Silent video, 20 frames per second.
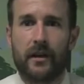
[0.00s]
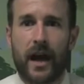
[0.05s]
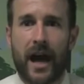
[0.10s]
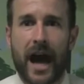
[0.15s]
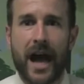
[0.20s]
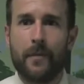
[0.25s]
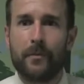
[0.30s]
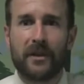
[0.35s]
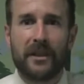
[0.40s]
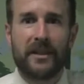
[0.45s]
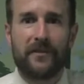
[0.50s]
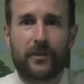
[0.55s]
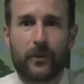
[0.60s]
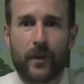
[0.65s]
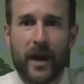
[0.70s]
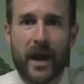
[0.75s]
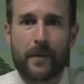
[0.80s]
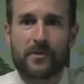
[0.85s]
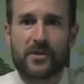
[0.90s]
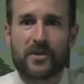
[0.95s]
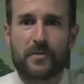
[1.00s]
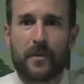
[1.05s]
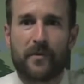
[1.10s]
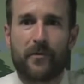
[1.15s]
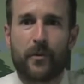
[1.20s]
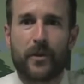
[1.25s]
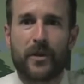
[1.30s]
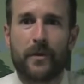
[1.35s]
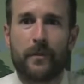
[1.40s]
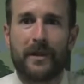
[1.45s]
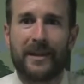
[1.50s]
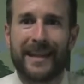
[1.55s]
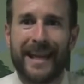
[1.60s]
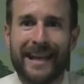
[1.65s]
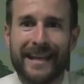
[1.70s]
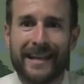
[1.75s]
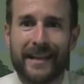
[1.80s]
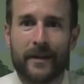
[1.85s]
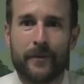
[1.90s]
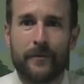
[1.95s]
I believe the rapture is before the
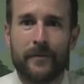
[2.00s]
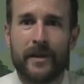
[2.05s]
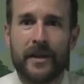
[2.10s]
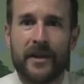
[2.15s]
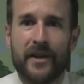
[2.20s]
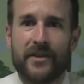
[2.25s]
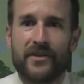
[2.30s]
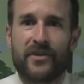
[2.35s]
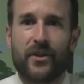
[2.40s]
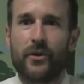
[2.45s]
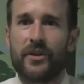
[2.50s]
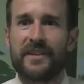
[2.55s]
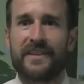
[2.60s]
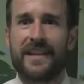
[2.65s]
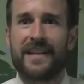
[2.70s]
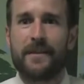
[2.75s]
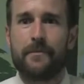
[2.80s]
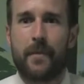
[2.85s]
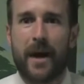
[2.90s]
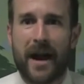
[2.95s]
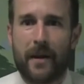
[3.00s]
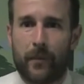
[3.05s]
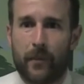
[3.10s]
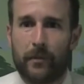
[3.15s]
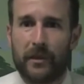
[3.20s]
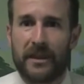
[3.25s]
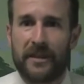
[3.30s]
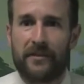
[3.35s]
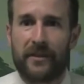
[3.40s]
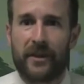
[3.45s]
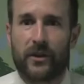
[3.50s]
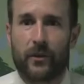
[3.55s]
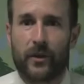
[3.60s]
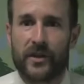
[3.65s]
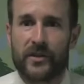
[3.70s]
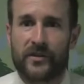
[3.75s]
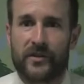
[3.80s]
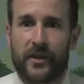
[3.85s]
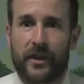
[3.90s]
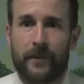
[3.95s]
millennium. So does any Bible-believing
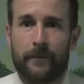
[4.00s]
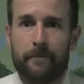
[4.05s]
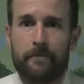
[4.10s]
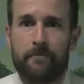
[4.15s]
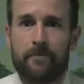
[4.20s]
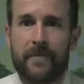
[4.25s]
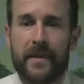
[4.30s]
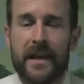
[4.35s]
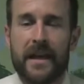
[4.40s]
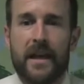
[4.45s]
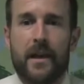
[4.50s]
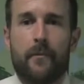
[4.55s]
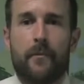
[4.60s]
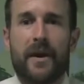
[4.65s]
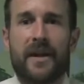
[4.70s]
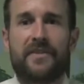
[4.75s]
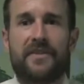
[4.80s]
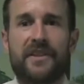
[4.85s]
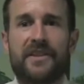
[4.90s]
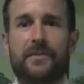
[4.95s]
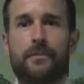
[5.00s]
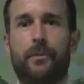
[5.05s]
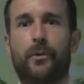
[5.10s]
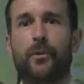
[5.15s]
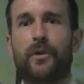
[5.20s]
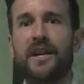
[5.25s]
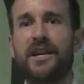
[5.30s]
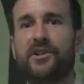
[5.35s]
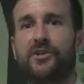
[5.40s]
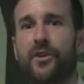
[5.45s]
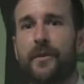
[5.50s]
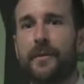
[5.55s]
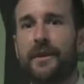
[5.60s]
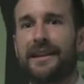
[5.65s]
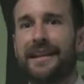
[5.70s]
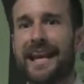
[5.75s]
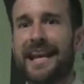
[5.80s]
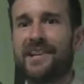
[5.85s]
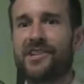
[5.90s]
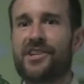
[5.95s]
Christian. But this
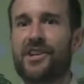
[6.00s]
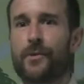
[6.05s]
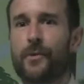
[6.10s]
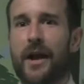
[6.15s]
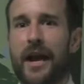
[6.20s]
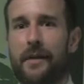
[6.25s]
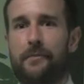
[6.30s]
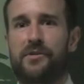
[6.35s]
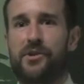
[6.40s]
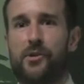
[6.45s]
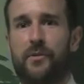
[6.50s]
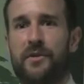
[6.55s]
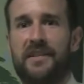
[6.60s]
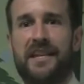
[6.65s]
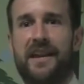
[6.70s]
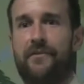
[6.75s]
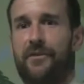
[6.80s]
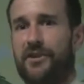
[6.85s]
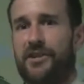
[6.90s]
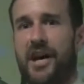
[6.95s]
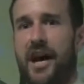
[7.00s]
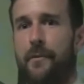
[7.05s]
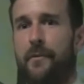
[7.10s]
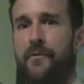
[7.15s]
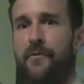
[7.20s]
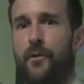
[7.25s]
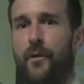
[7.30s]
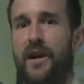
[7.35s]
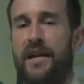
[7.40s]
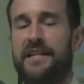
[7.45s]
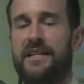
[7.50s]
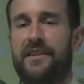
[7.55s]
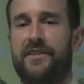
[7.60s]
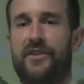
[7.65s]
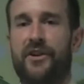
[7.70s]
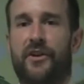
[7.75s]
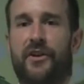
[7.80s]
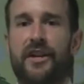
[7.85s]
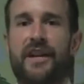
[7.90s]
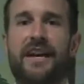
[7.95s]
pre-tribulation rapture was never taught before
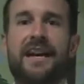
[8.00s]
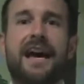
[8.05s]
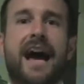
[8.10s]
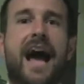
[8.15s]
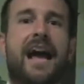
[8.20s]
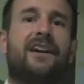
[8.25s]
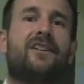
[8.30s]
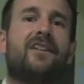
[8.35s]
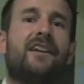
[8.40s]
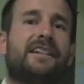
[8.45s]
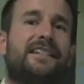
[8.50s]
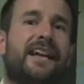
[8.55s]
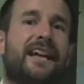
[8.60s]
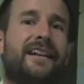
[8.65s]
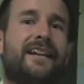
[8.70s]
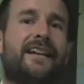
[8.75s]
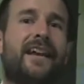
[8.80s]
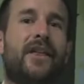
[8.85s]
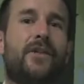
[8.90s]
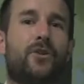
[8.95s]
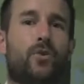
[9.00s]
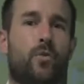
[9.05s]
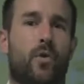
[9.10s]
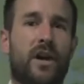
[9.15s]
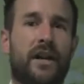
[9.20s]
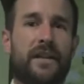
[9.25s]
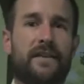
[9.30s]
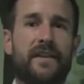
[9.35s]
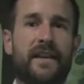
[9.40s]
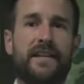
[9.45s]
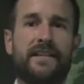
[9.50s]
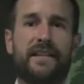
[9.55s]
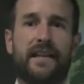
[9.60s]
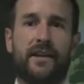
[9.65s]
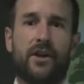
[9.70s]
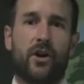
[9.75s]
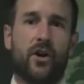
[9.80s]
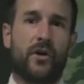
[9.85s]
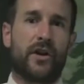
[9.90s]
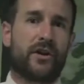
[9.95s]
1830. I clicked on another one and they
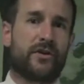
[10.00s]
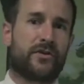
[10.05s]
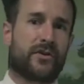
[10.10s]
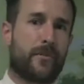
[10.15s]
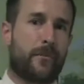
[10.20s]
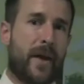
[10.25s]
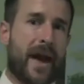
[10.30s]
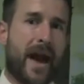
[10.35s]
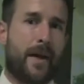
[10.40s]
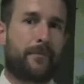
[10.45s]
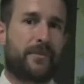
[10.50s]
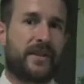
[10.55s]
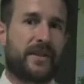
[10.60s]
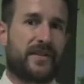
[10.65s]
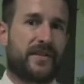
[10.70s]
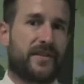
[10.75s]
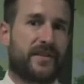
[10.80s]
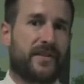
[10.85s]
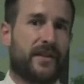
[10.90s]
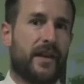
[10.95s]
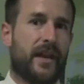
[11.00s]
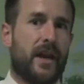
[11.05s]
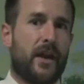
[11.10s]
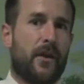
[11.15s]
said, oh, here's a Baptist